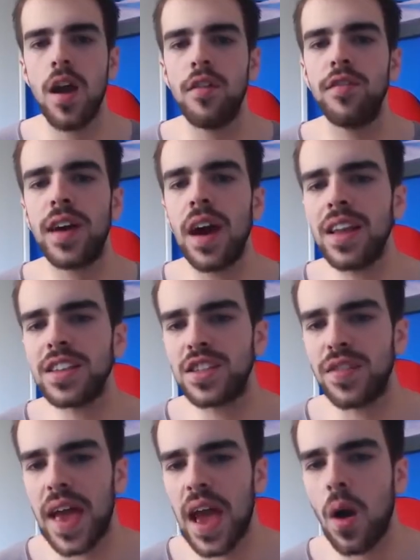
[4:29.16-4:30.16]
Regardless
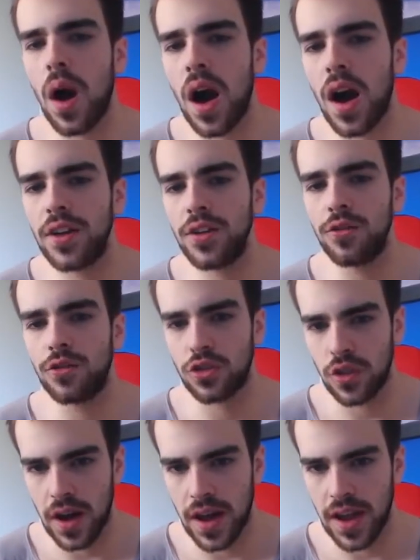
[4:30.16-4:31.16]
of how hard you
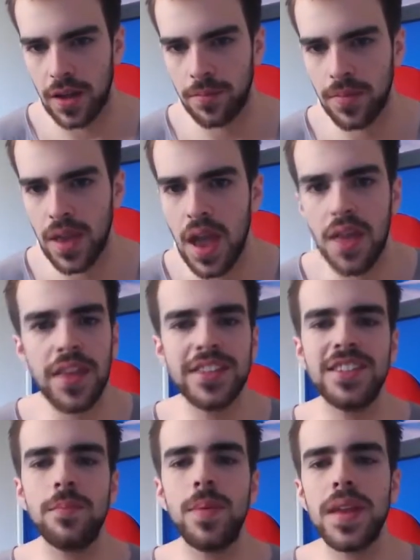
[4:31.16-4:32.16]
try, they
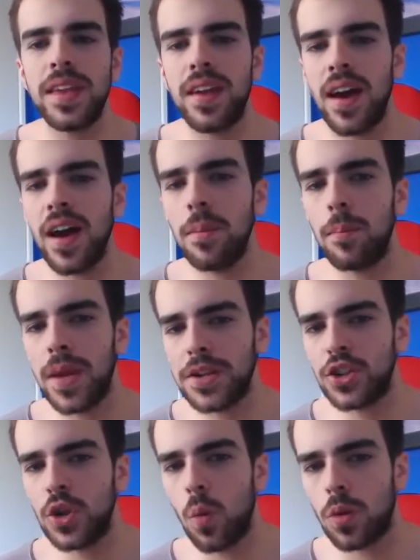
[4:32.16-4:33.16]
simply can't
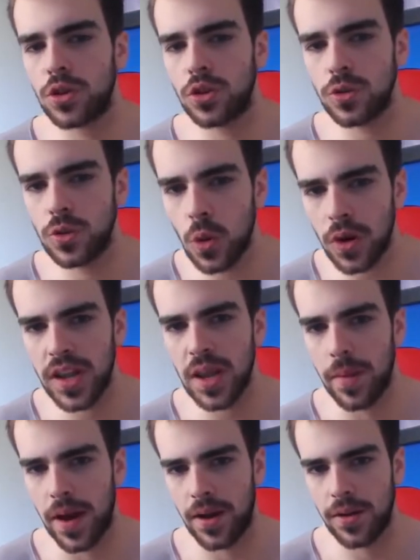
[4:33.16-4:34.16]
picture what you're talking
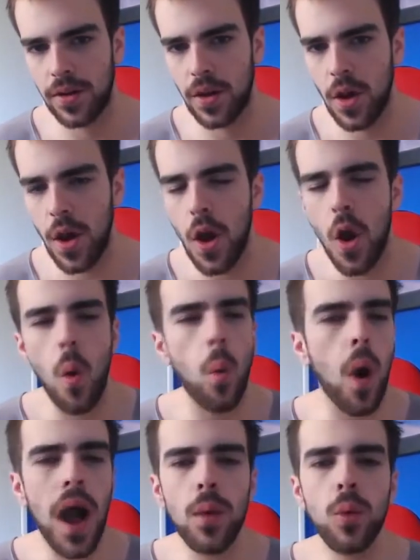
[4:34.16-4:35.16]
about.
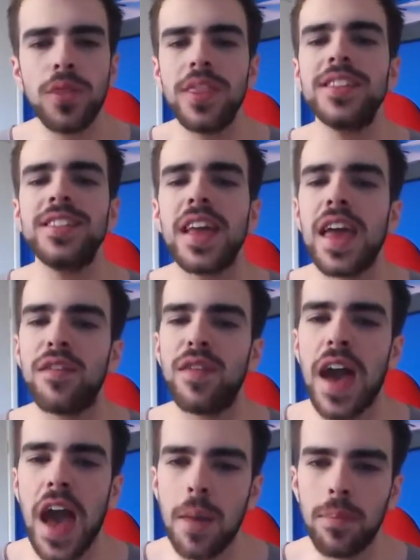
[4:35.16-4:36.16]
Why would this ever
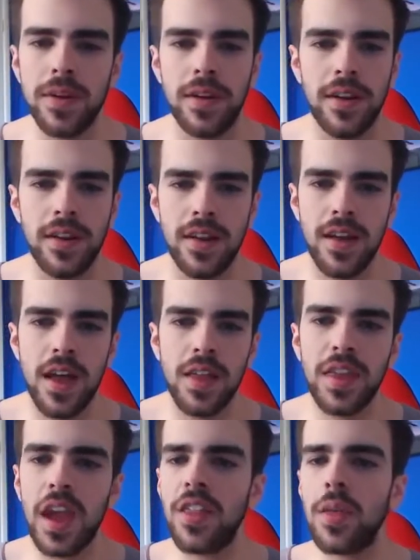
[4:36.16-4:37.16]
happen?
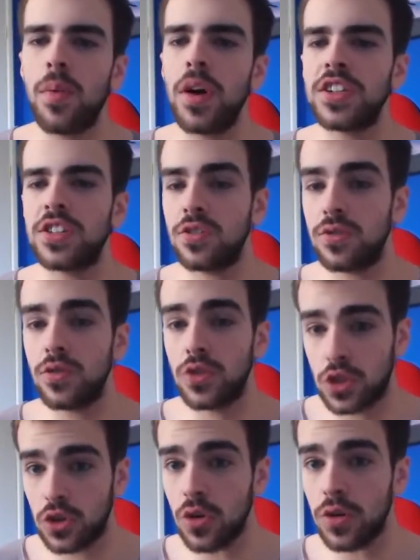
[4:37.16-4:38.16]
The other person
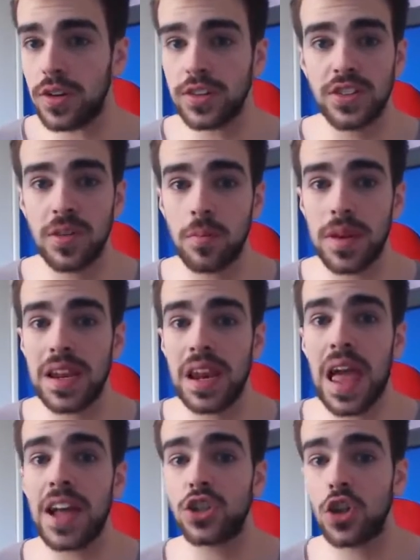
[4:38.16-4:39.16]
should simply
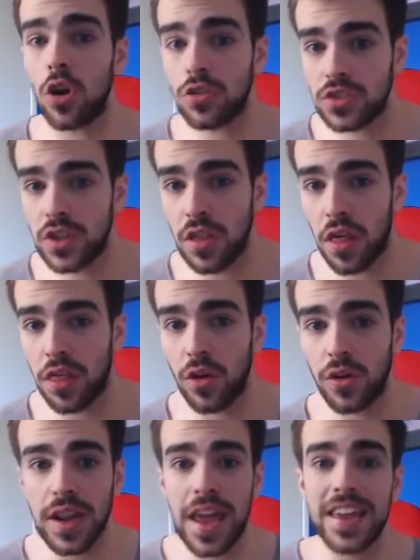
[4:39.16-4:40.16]
latch onto the
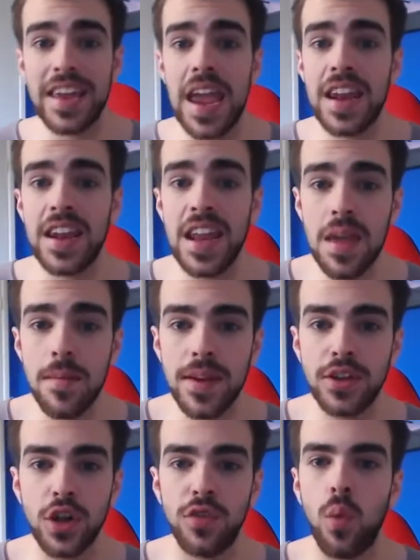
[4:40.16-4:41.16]
thought and gain an
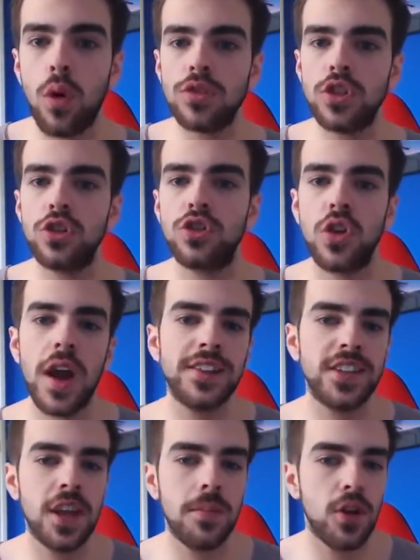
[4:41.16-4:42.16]
image of what you're trying
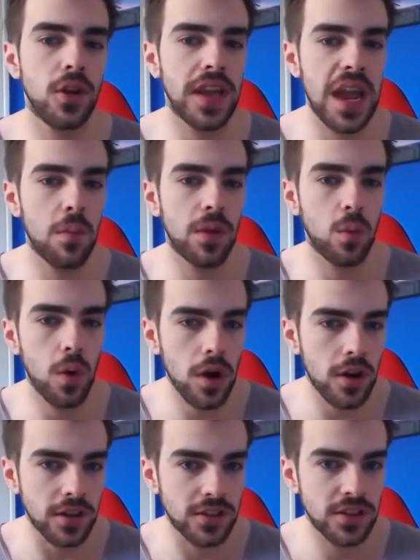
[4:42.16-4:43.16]
to communicate with
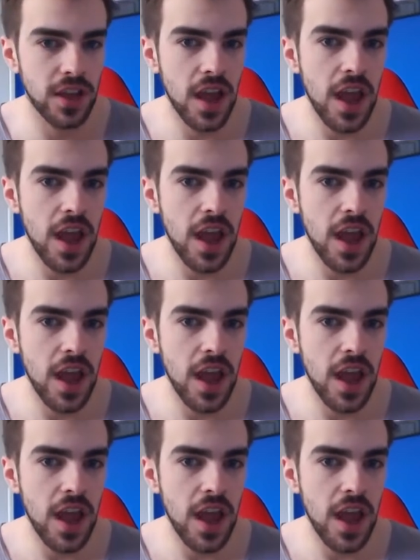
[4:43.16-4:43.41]
words.